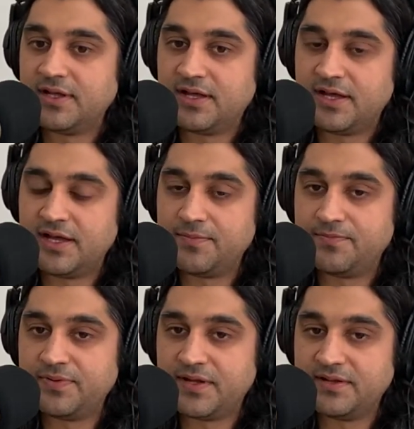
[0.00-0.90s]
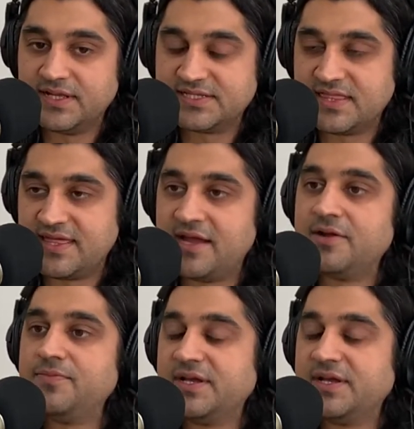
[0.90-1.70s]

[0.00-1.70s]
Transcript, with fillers: Uh, but it's there